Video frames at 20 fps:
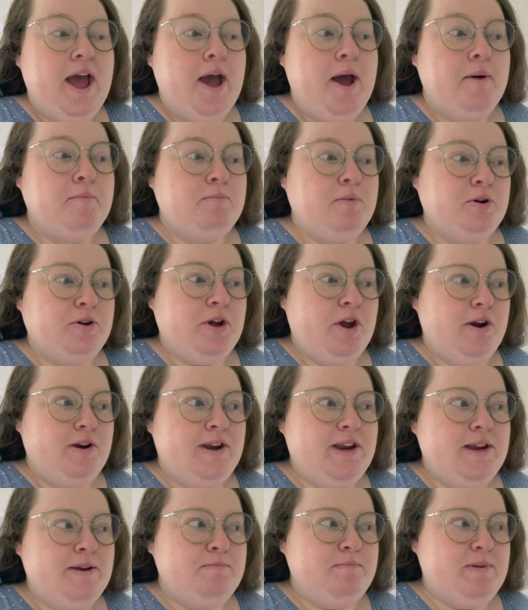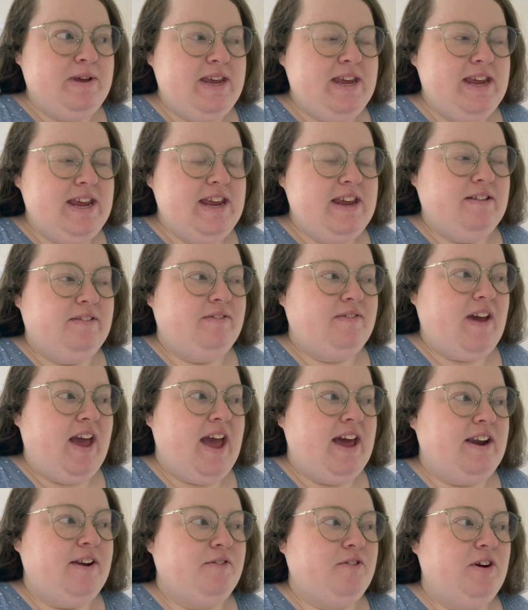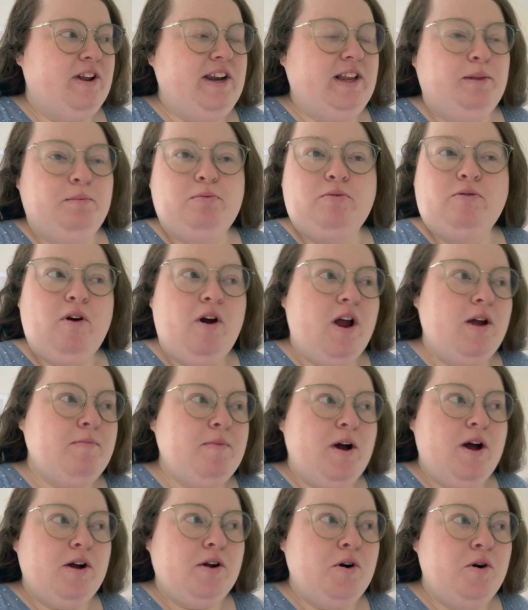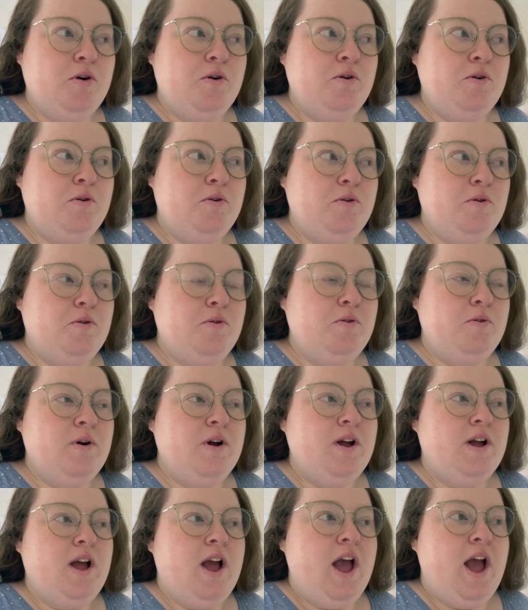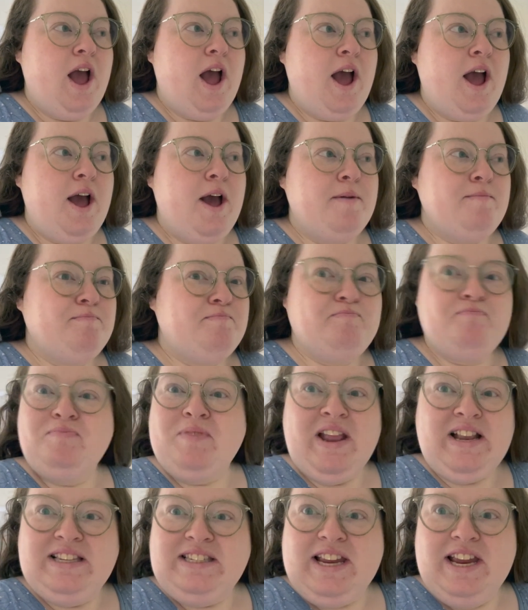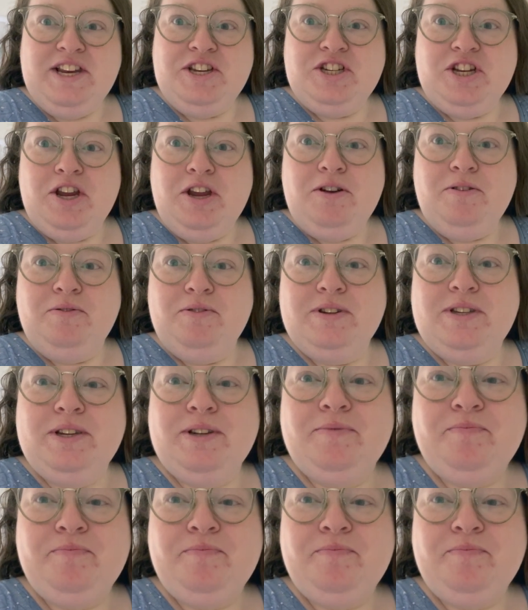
mongolian beef and i've got a little primark haul um then stay tuned